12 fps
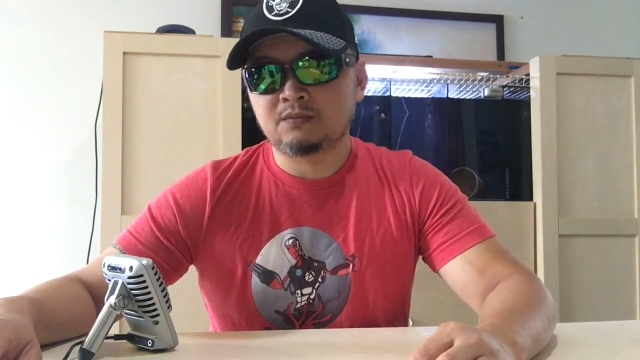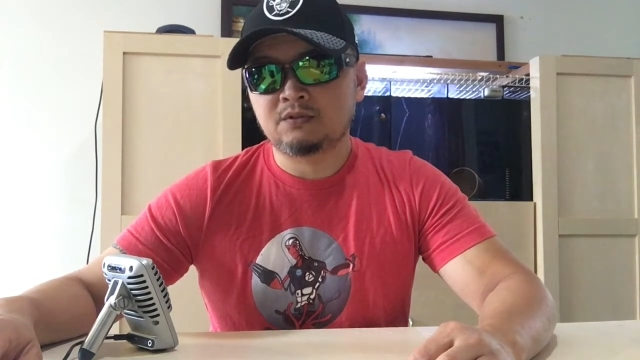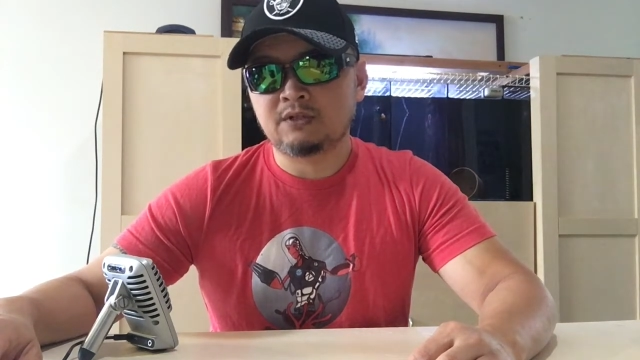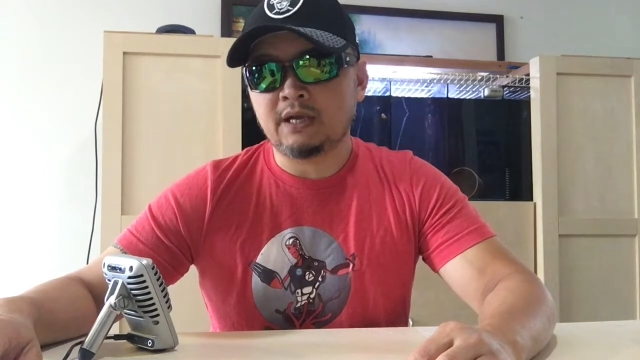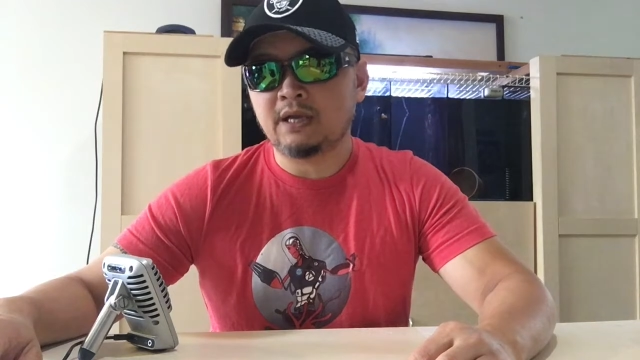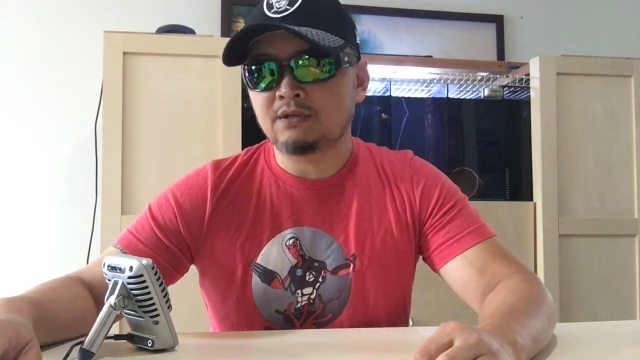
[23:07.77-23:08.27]

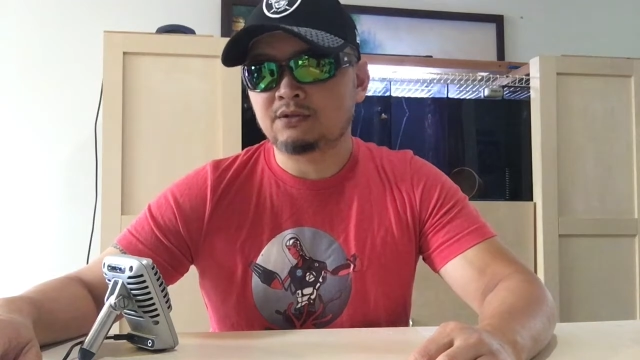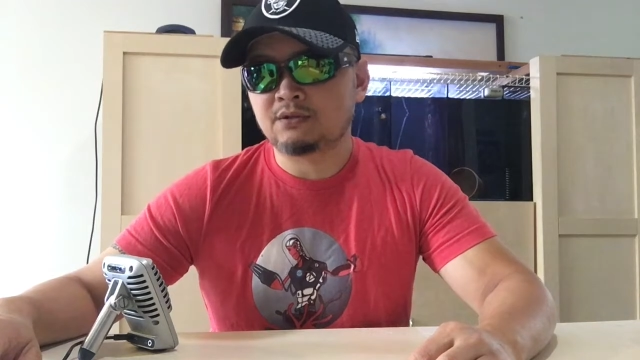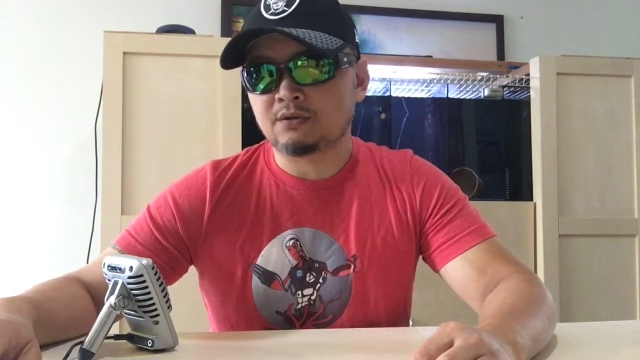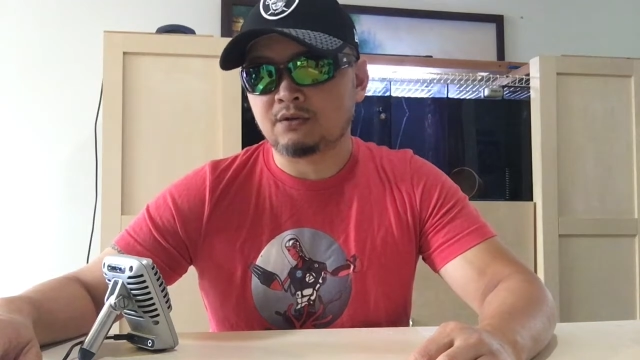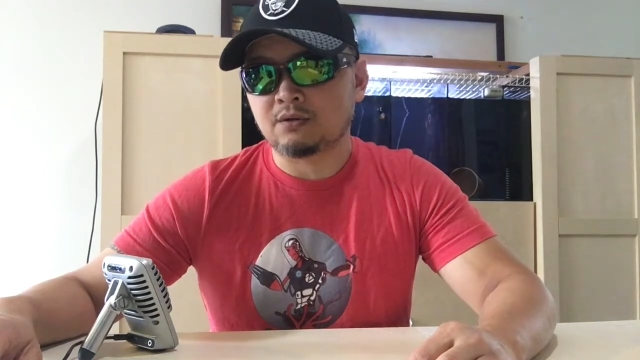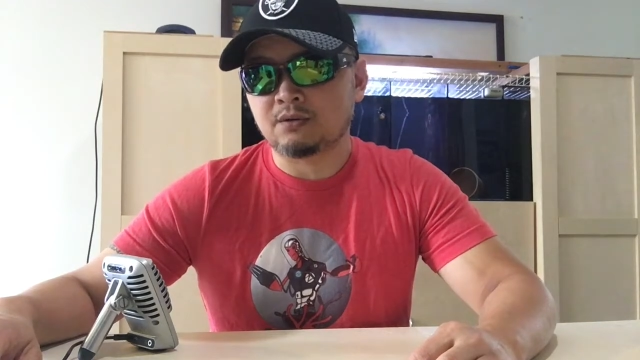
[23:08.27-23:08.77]
Change
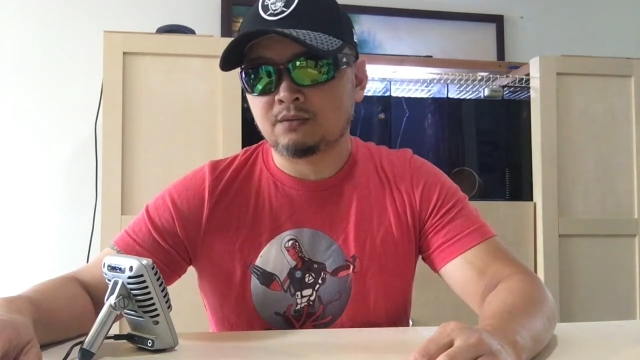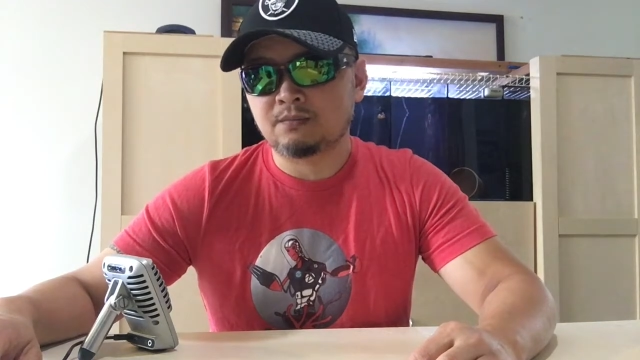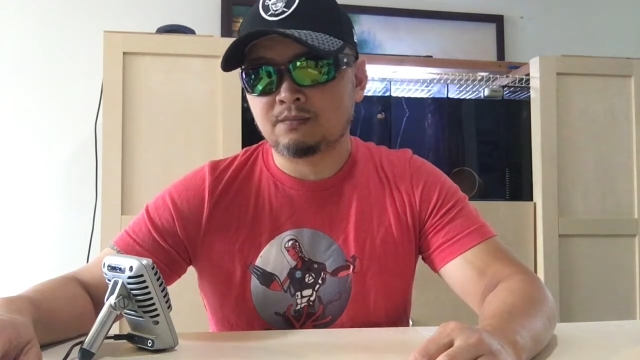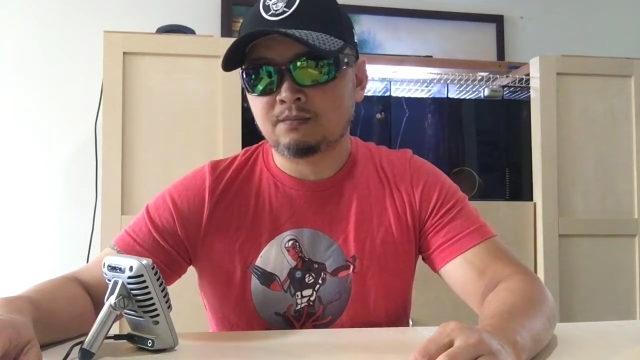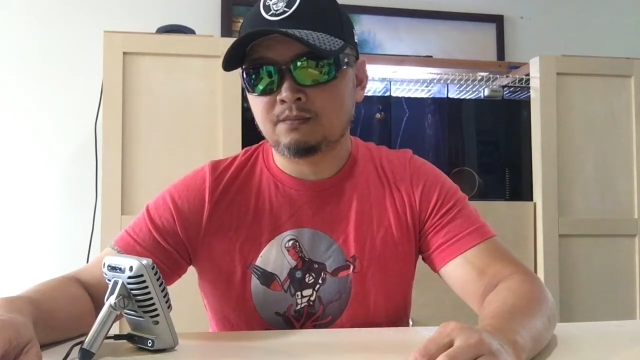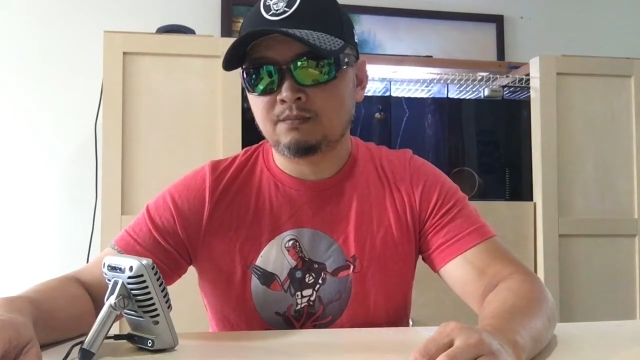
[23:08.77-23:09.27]
your
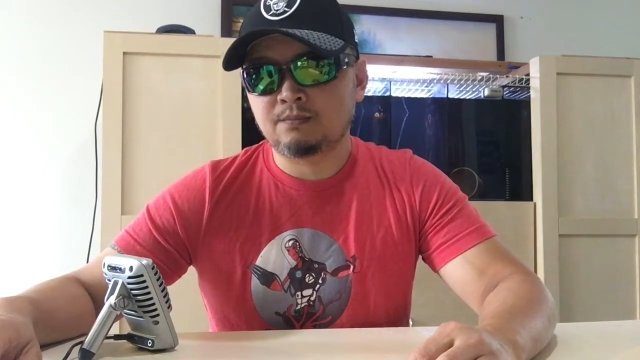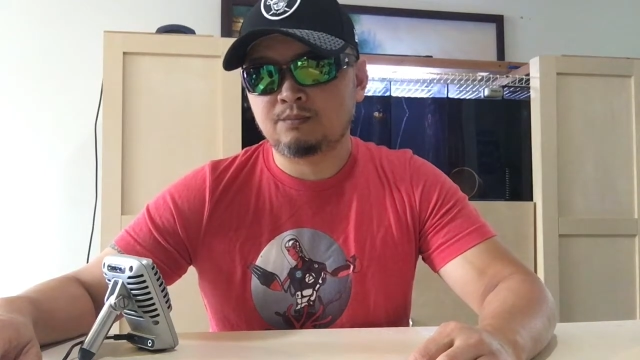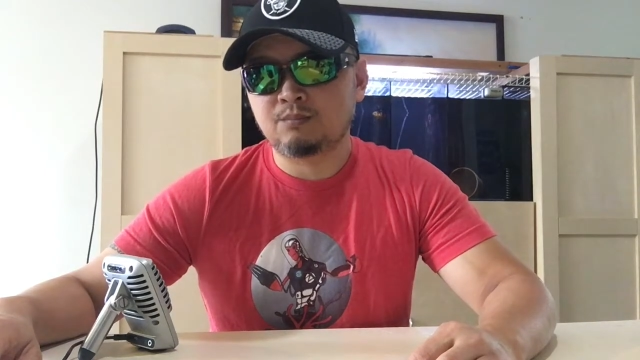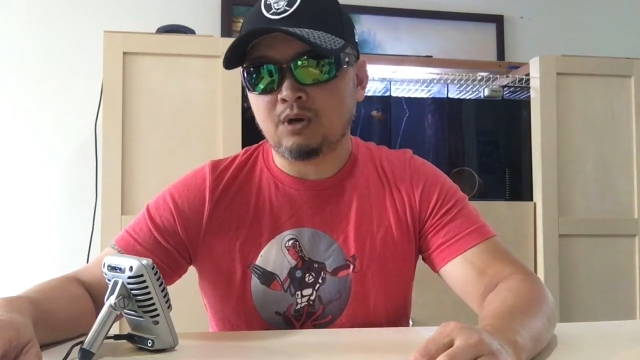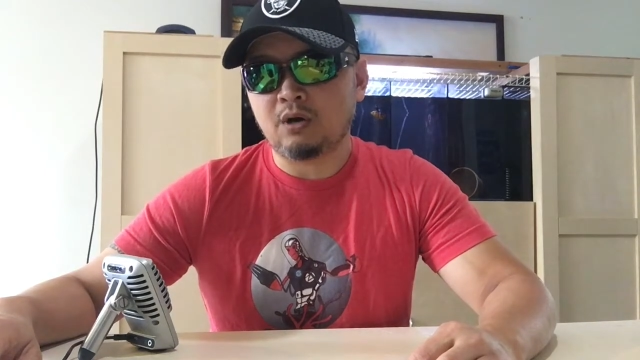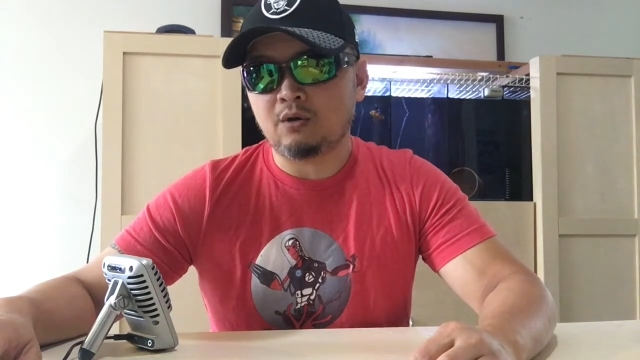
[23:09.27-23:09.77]

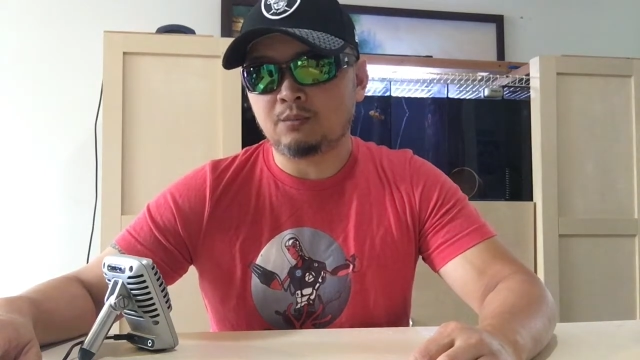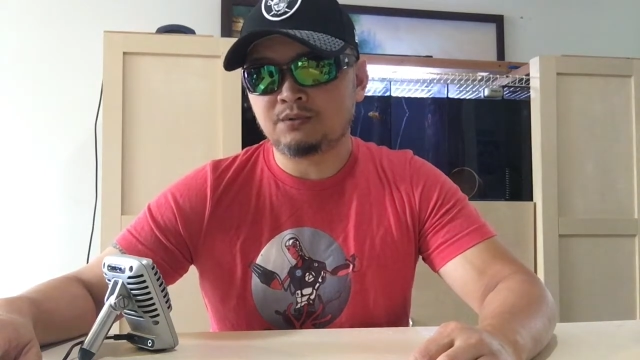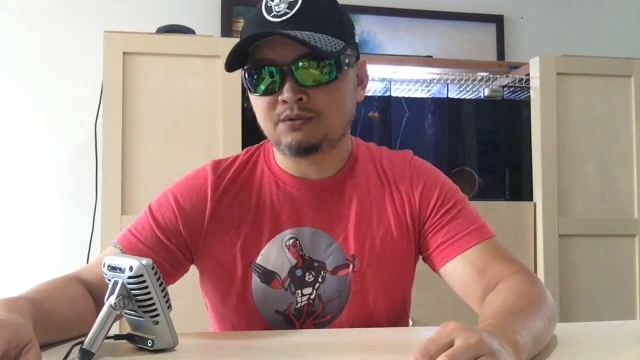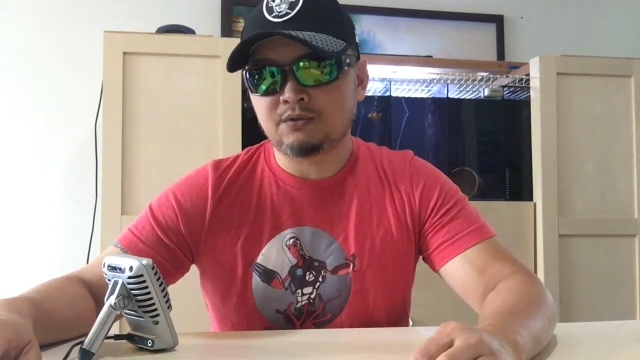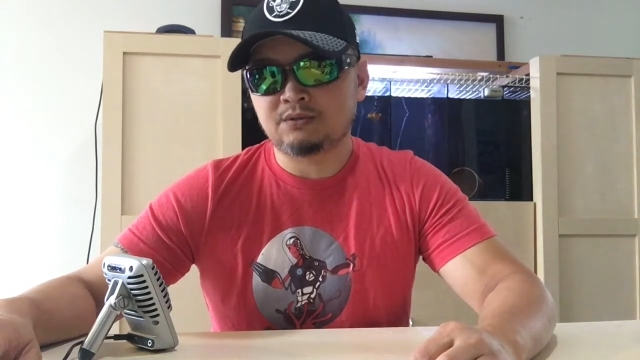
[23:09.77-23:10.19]
bulbs,